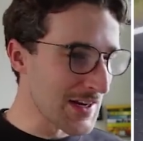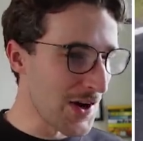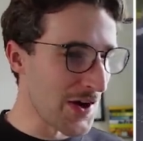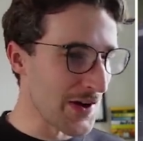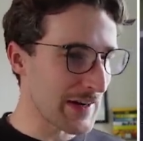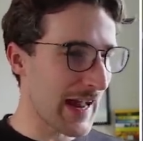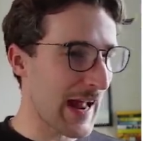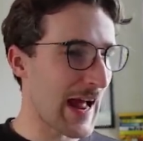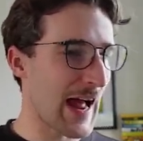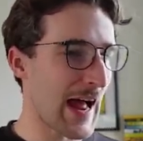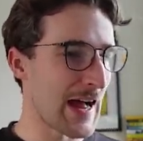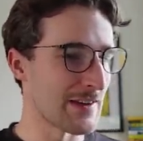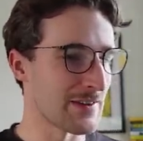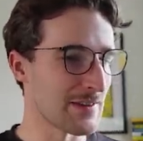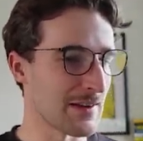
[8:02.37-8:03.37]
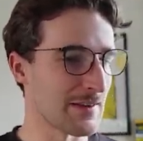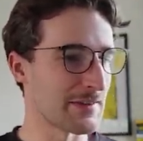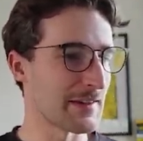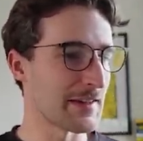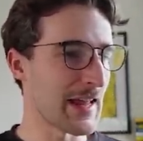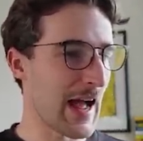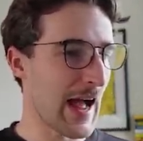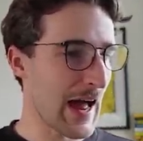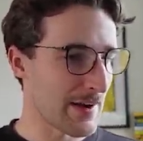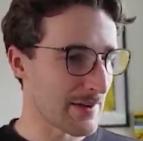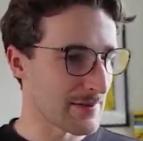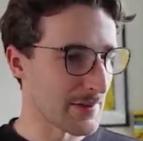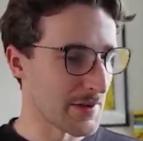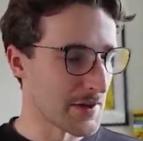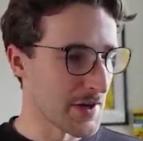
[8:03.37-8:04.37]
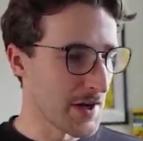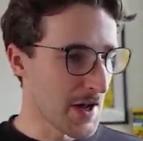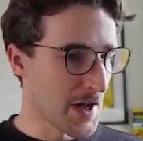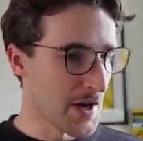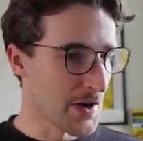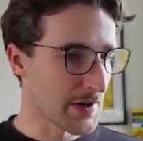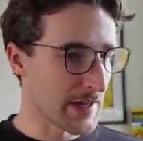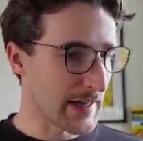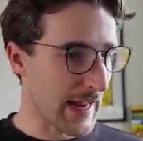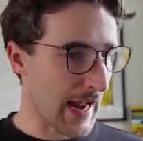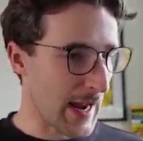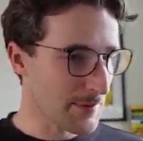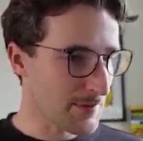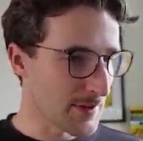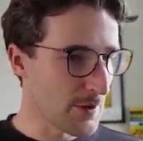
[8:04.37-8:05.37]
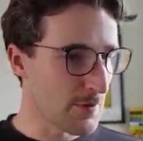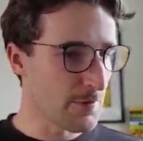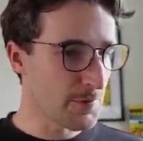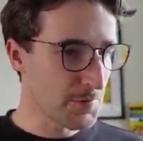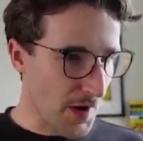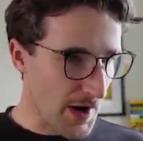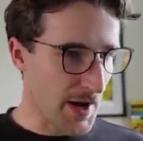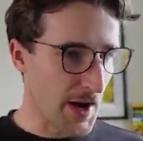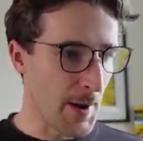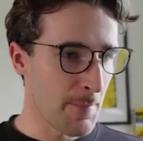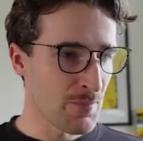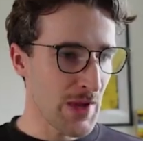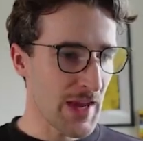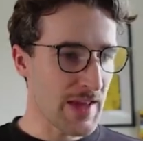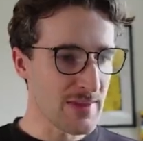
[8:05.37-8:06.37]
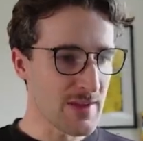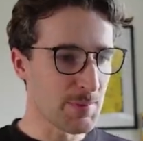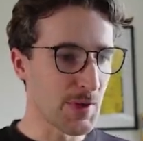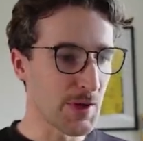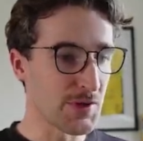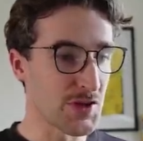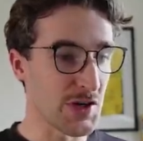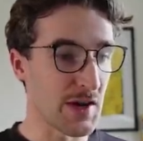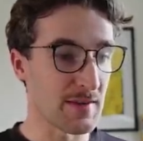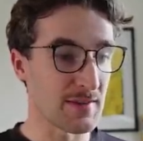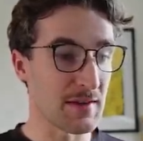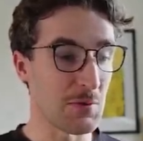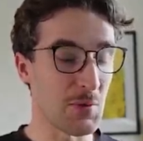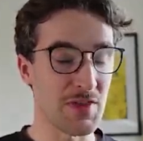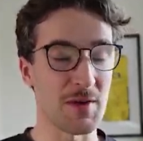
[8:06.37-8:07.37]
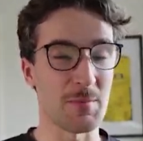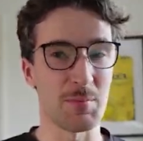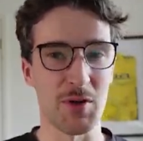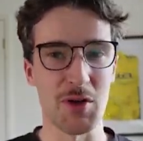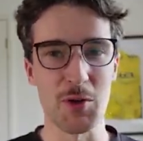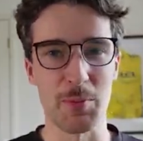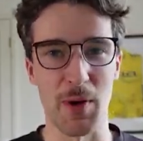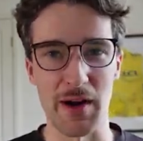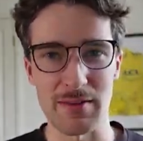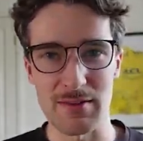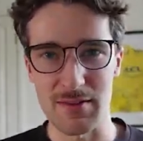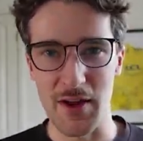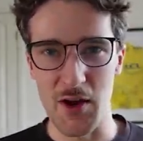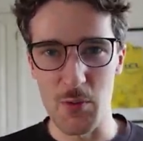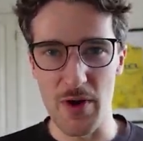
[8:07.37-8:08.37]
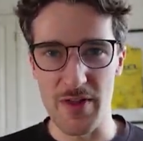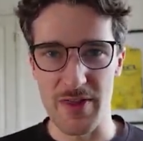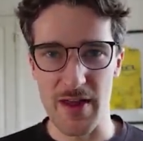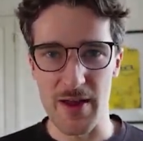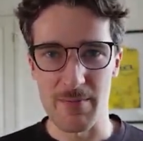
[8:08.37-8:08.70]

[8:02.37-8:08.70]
look at Anders Johannesson, looking absolute fire in the blue jersey with the blue bike to go with it.